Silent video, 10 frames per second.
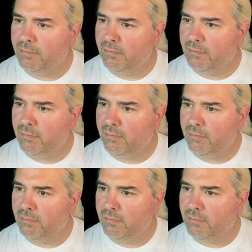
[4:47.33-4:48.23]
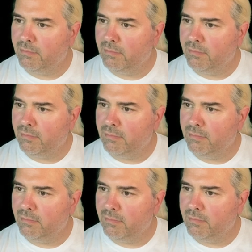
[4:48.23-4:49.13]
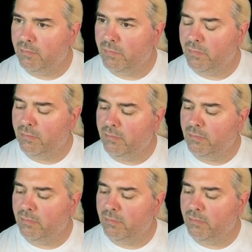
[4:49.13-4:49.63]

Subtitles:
(silence)